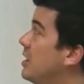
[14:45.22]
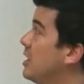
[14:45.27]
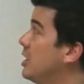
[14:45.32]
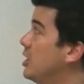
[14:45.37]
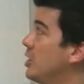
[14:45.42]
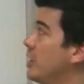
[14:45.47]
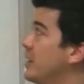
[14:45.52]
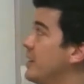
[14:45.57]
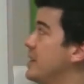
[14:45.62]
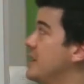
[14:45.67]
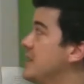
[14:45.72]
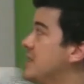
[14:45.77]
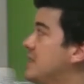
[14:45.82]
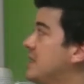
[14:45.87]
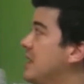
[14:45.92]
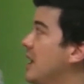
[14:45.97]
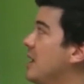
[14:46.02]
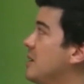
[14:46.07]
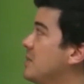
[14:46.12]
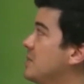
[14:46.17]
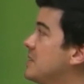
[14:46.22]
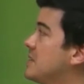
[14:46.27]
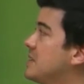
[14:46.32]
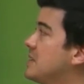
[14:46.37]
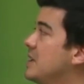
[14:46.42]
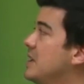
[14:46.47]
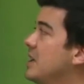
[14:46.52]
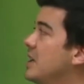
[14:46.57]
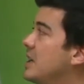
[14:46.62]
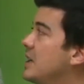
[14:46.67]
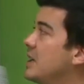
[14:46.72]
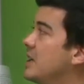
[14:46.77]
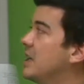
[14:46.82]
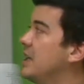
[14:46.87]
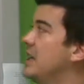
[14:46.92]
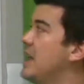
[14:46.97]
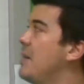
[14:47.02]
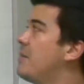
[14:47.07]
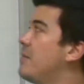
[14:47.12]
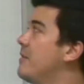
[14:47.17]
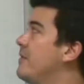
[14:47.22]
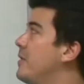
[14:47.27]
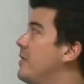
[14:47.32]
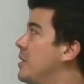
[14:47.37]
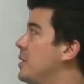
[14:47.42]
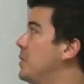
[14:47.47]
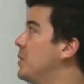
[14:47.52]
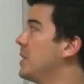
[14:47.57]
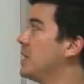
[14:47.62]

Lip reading: a lot of these steps can happen very